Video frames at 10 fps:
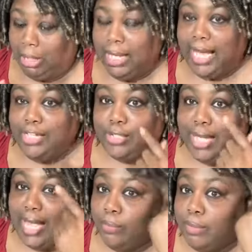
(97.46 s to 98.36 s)
I used to
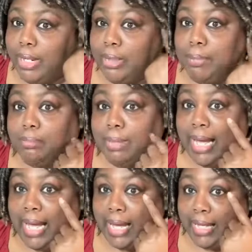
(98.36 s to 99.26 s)
have one right above my
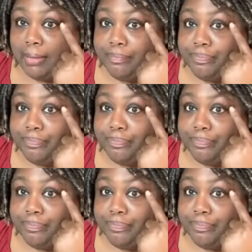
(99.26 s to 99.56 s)
eye.